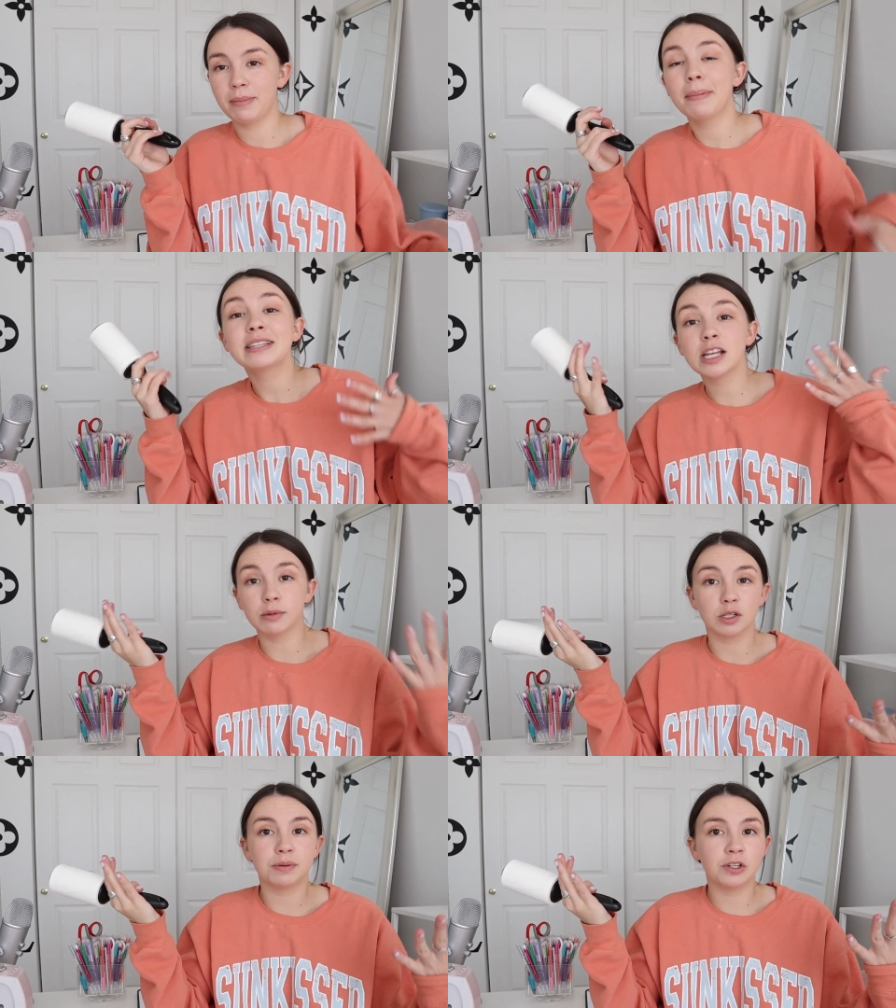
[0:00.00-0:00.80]
maybe it's because
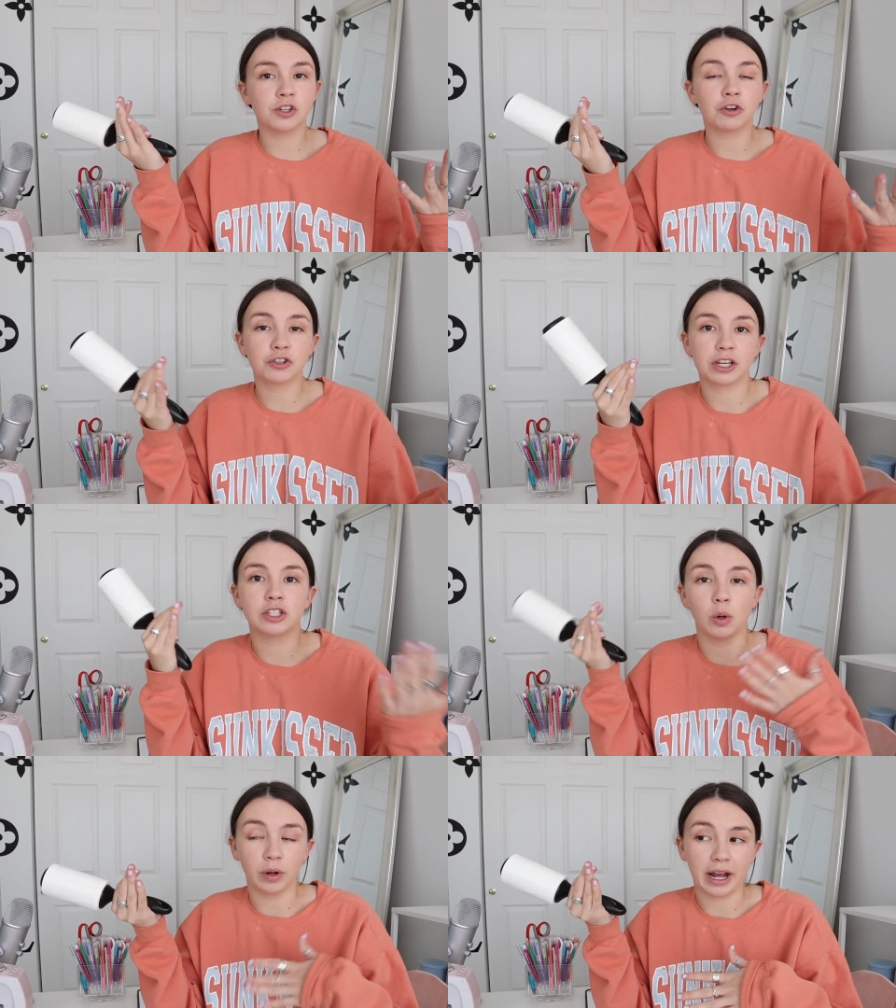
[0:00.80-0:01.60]
most business owners like
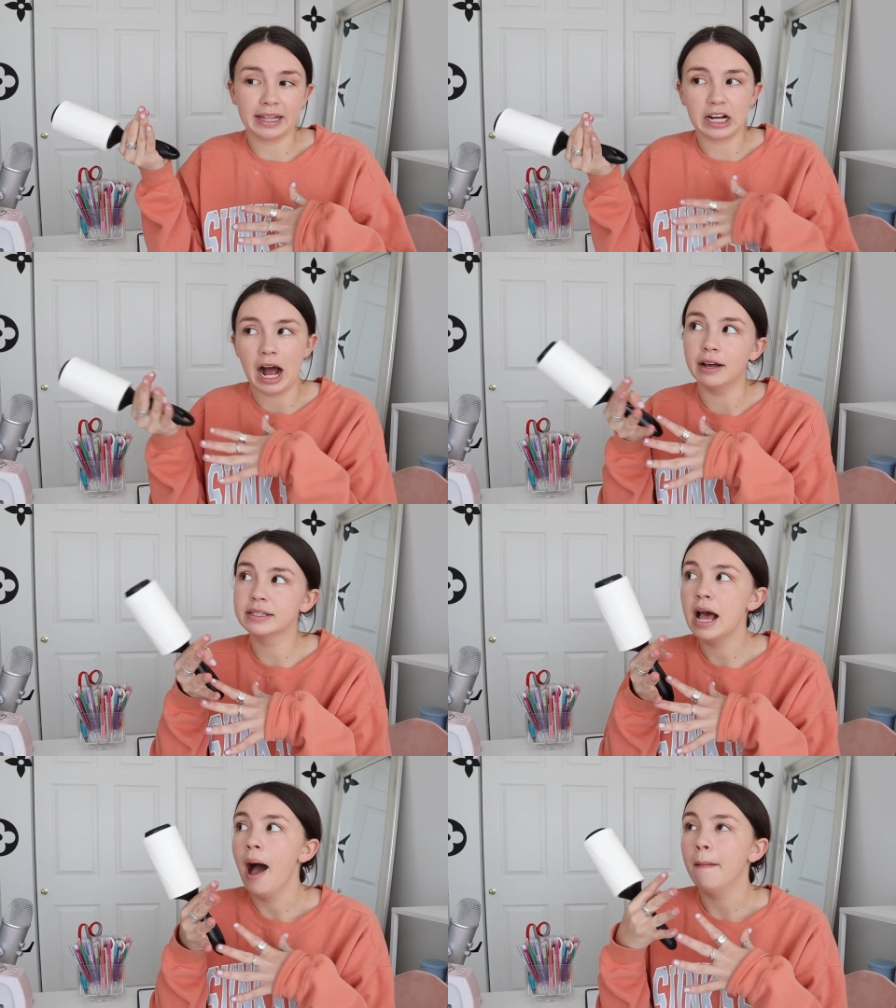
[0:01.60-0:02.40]
don't work out of their house,